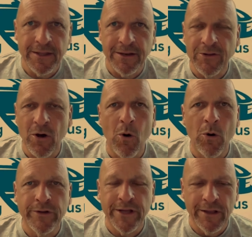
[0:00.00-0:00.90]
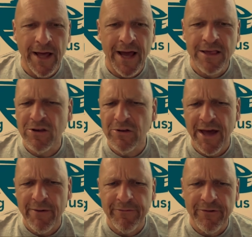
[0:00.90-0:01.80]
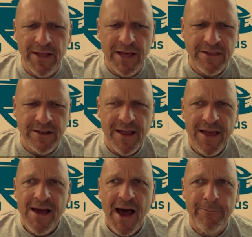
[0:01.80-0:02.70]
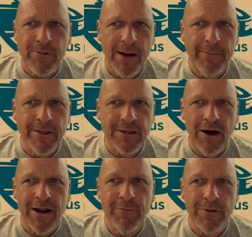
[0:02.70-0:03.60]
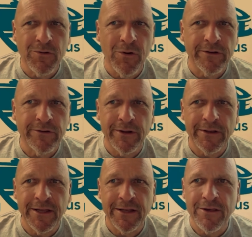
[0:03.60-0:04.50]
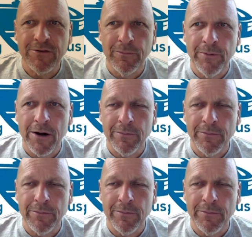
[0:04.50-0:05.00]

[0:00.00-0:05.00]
the whole deal. I sold that one for less than I probably thought I was going to at the initial part,